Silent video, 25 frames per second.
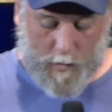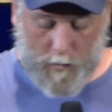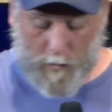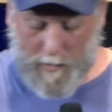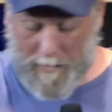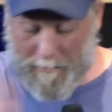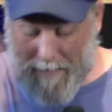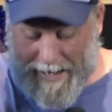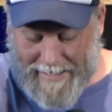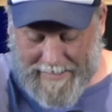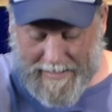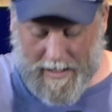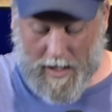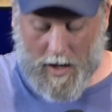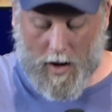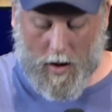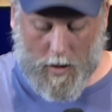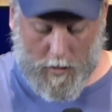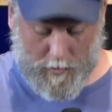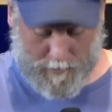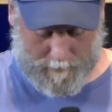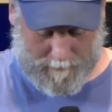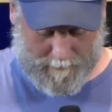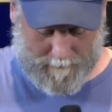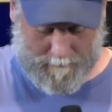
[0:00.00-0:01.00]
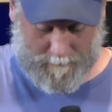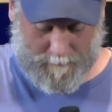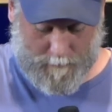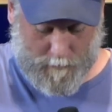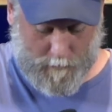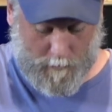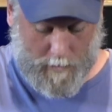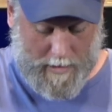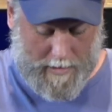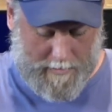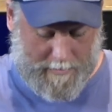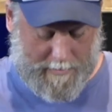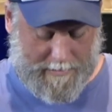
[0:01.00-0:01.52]
we make a home,
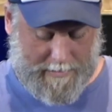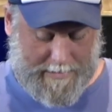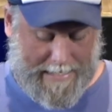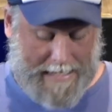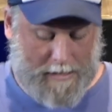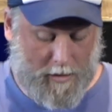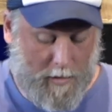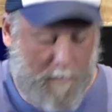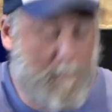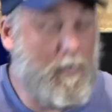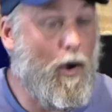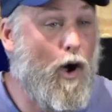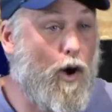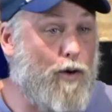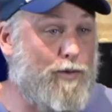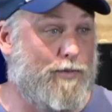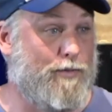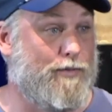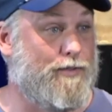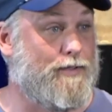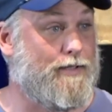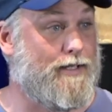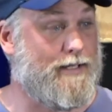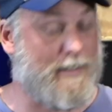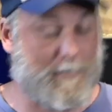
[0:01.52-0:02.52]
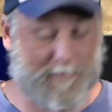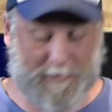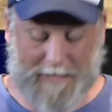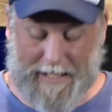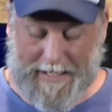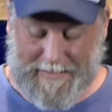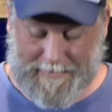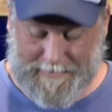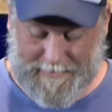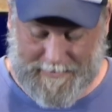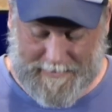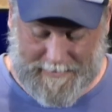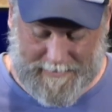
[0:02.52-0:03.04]
our abode in a
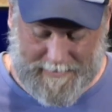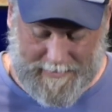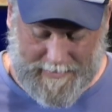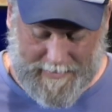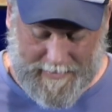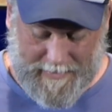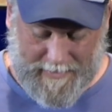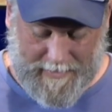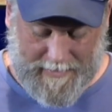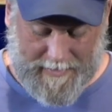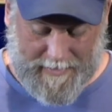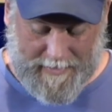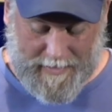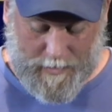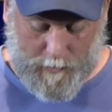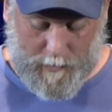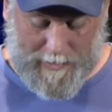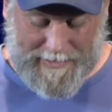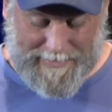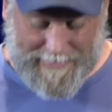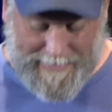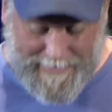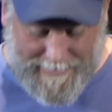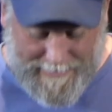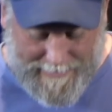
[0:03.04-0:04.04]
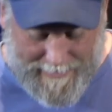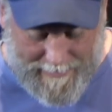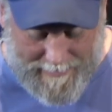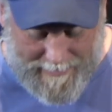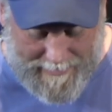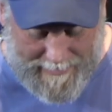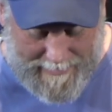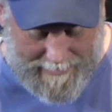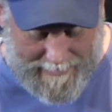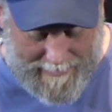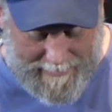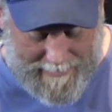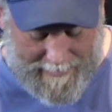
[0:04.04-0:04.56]
place. We linger
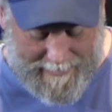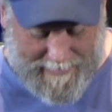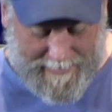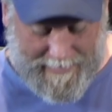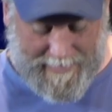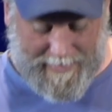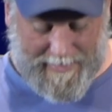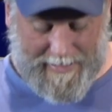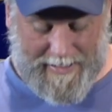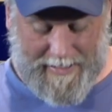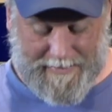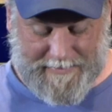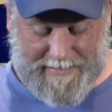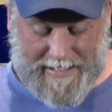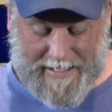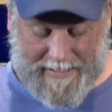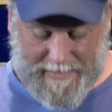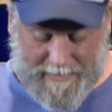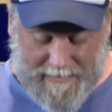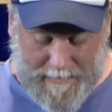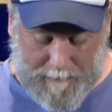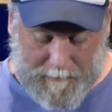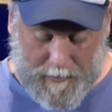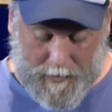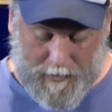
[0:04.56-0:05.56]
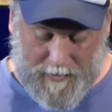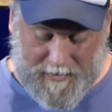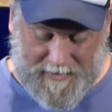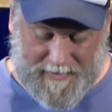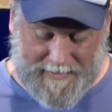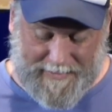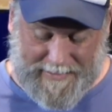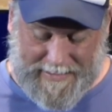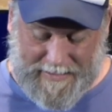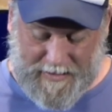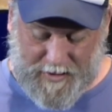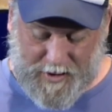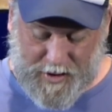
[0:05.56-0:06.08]
there, and our inner person
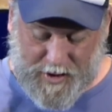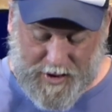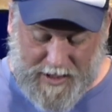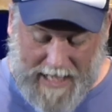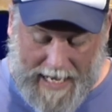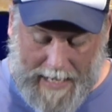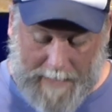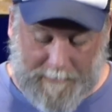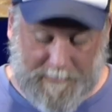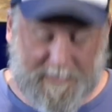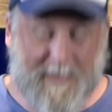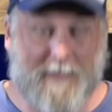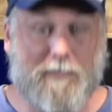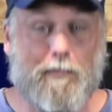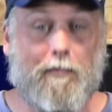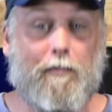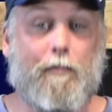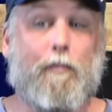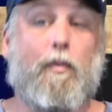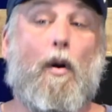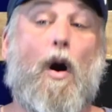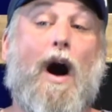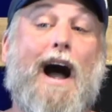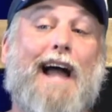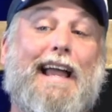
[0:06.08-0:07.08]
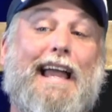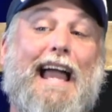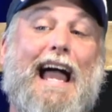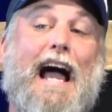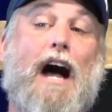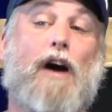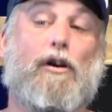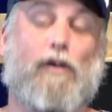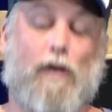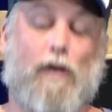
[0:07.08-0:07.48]
gets shaped by our